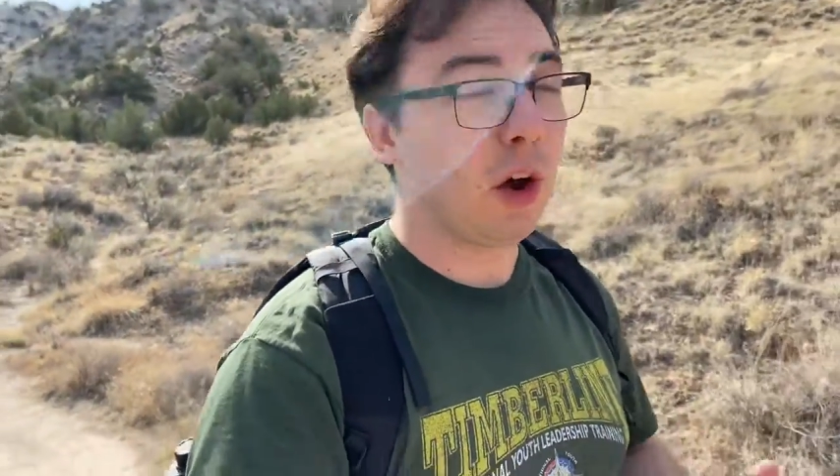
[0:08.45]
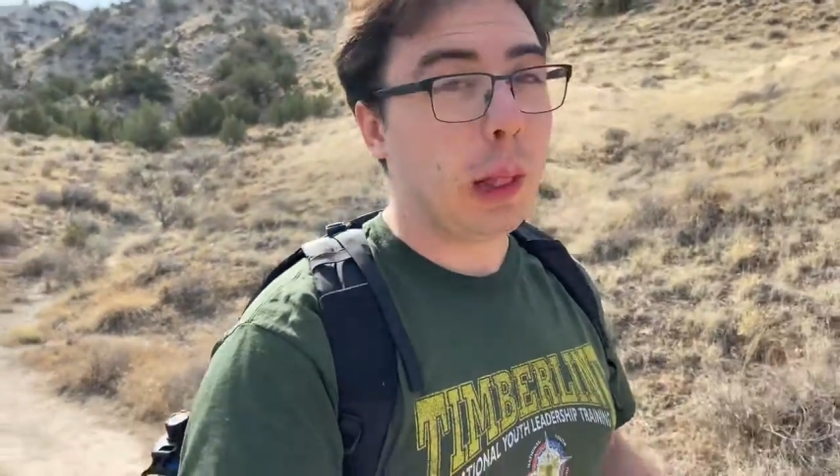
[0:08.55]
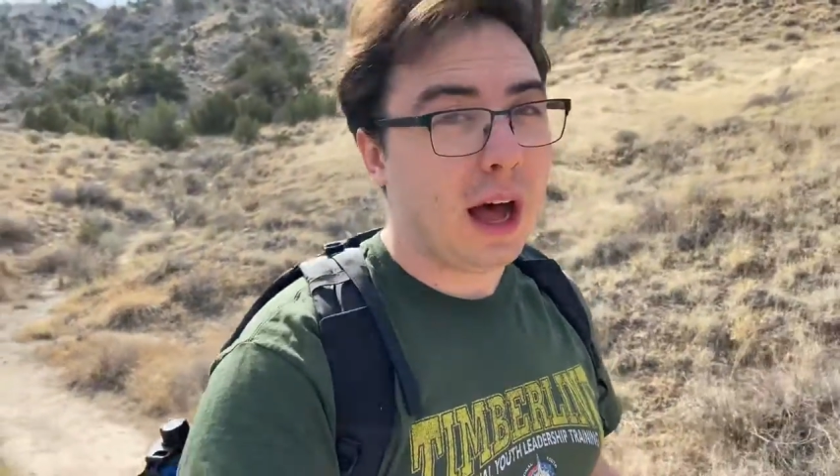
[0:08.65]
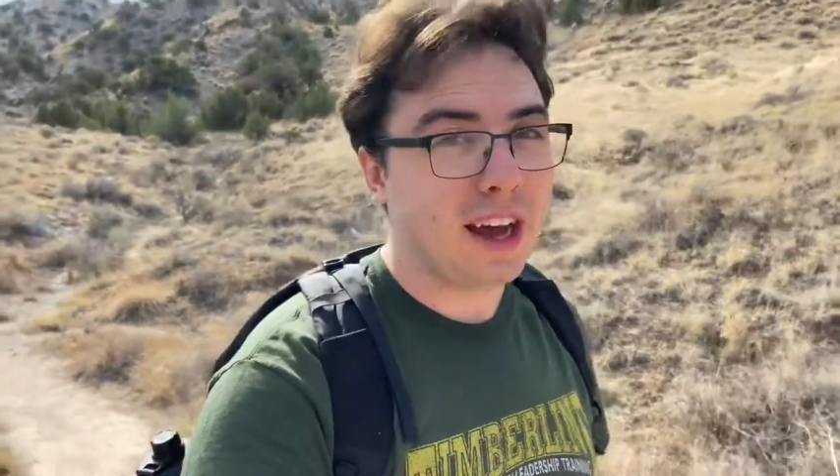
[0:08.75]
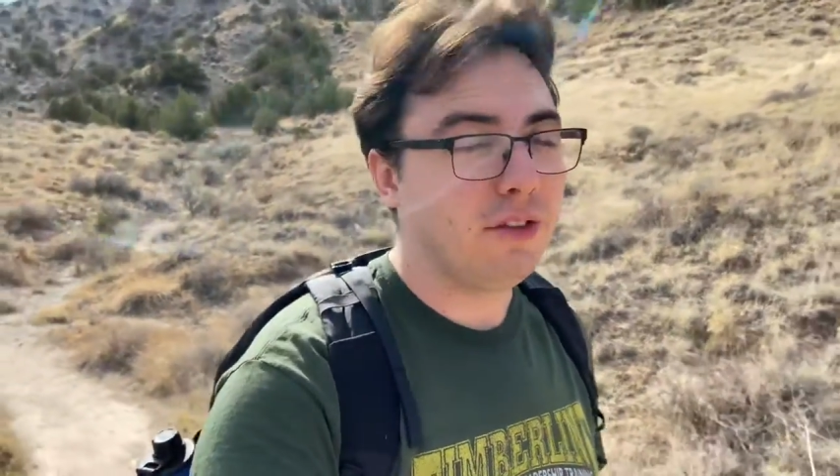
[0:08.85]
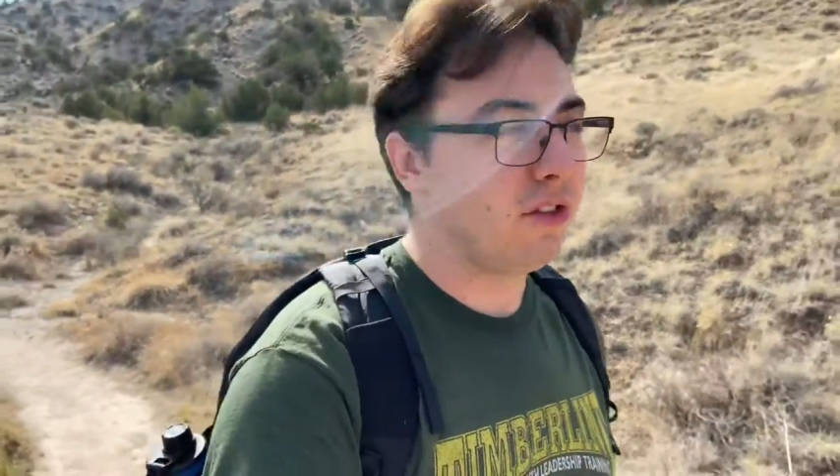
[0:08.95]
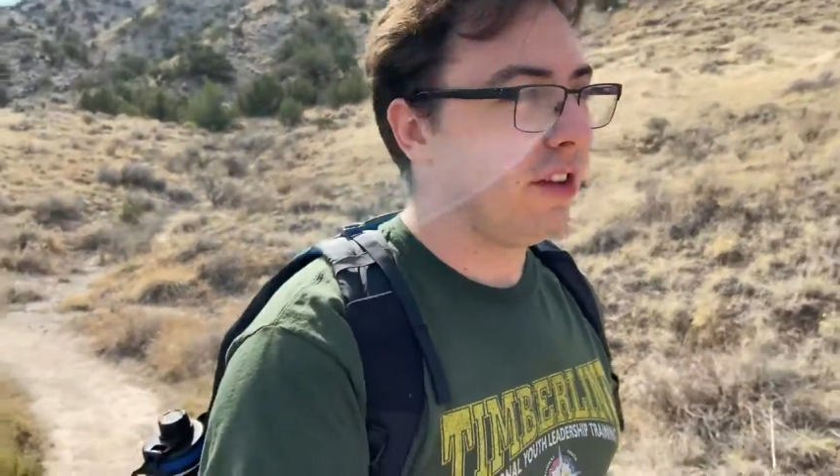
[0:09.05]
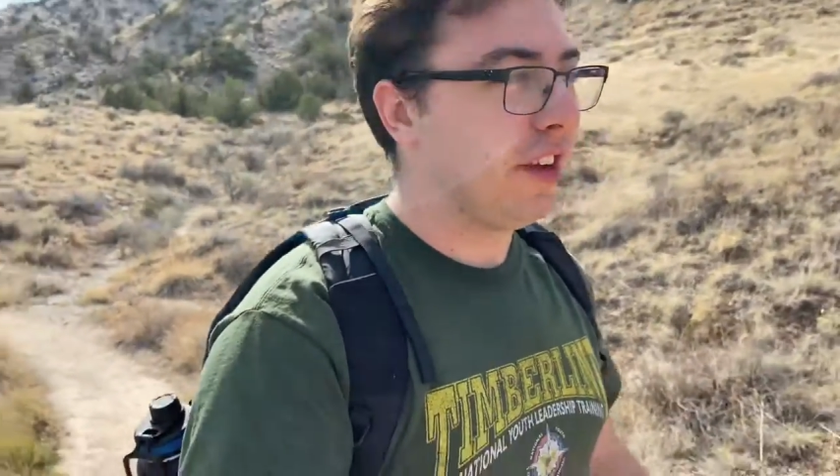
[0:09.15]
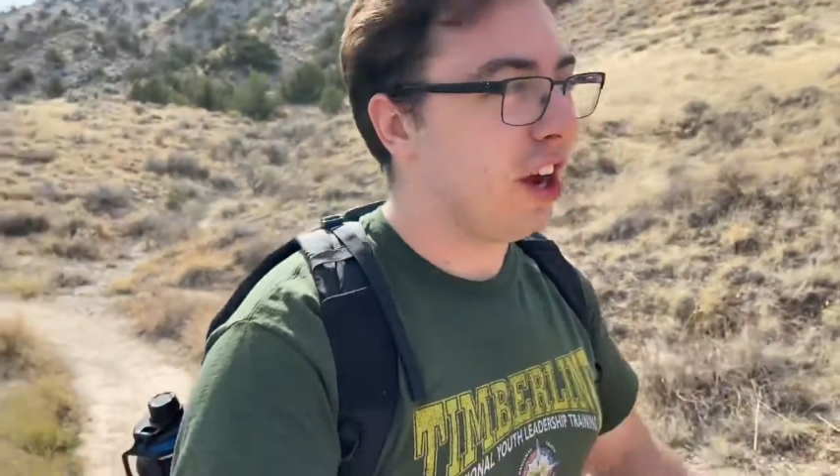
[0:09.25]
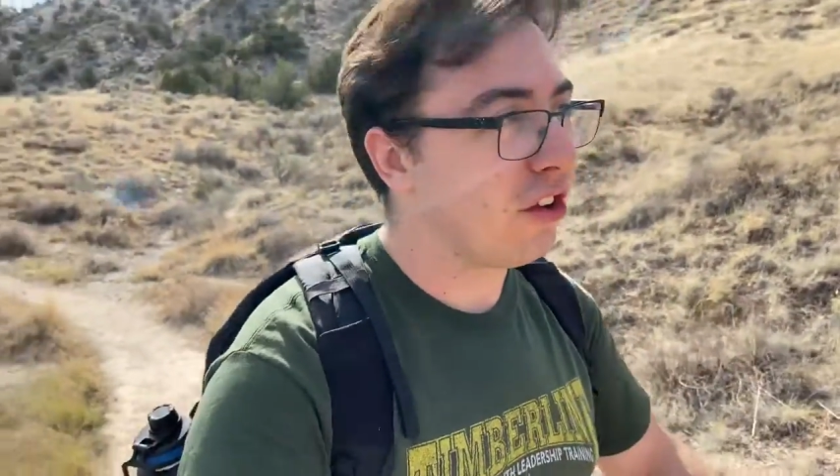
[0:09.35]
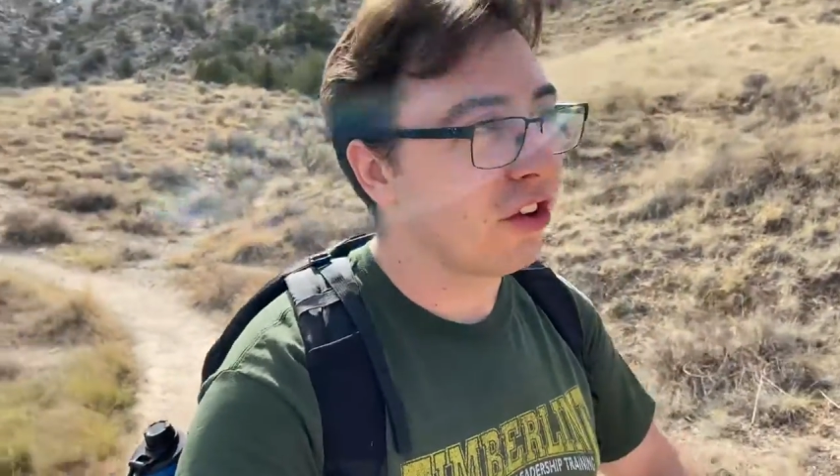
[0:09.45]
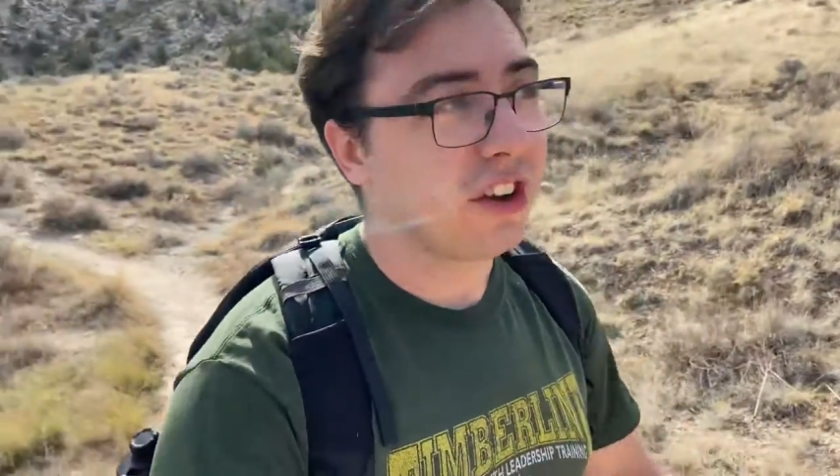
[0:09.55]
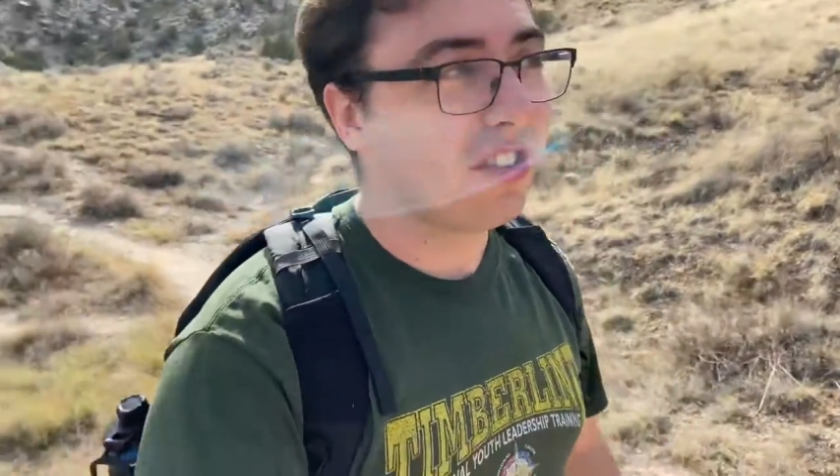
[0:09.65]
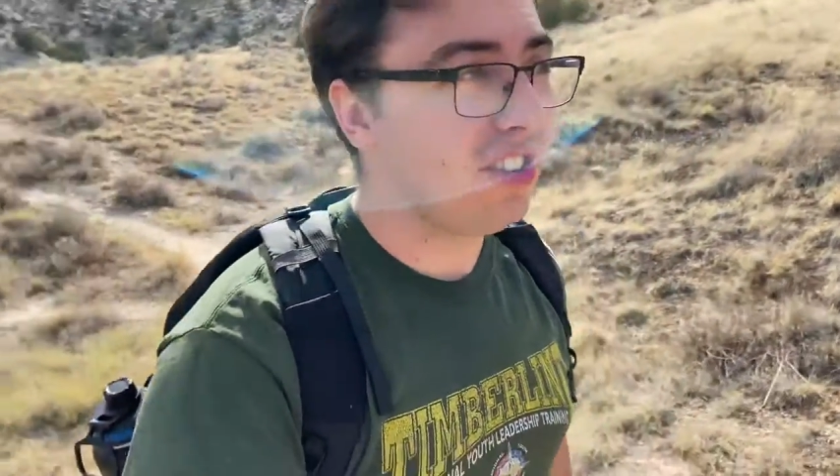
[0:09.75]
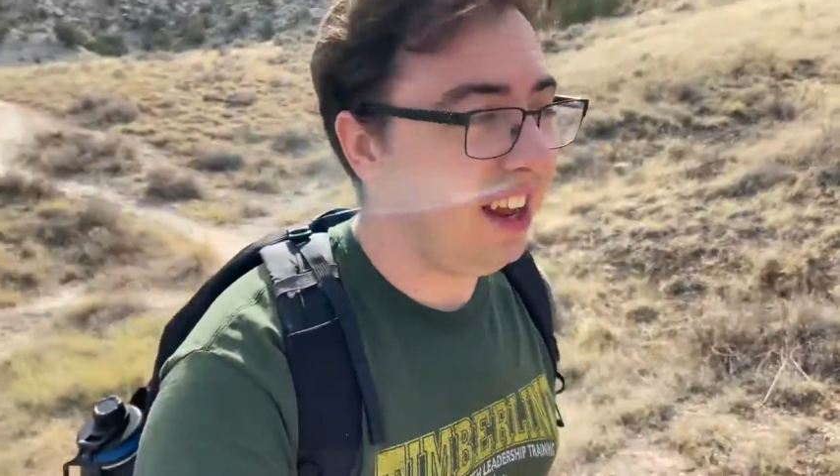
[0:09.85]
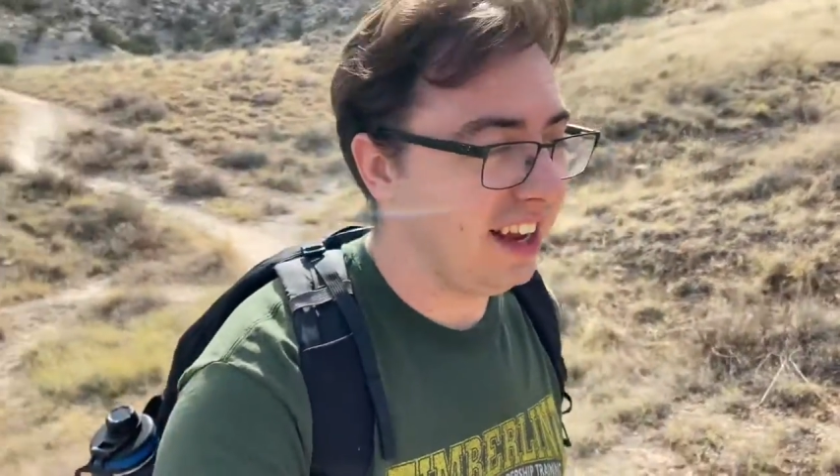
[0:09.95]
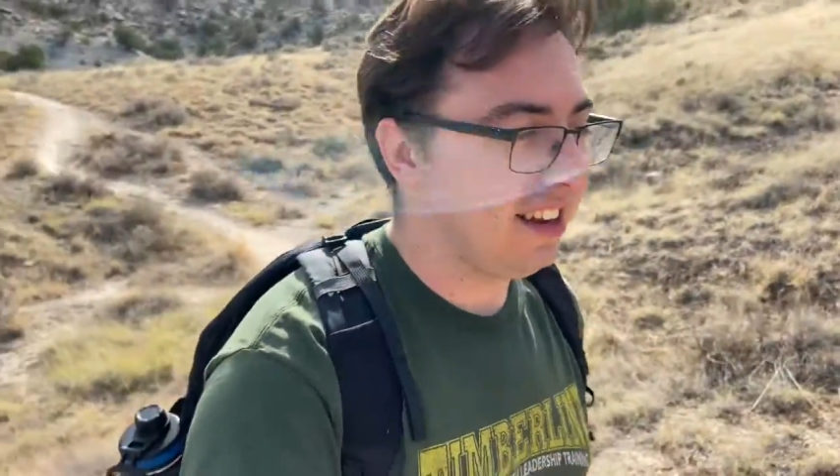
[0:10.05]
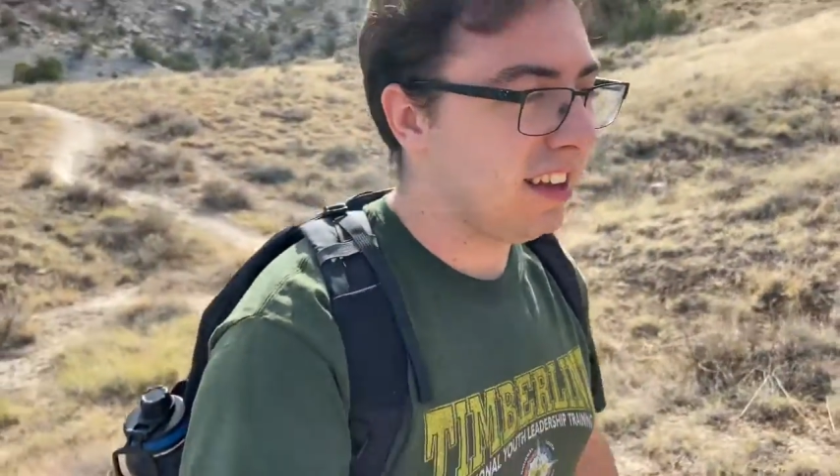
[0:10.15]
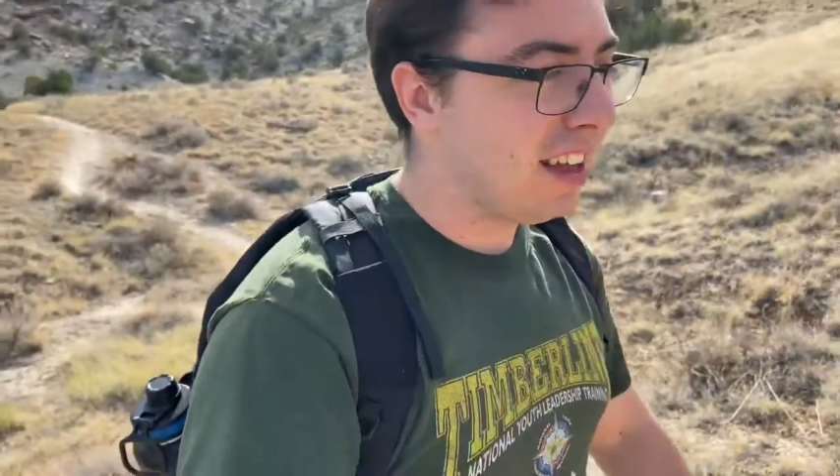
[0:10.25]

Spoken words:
lives living under a state.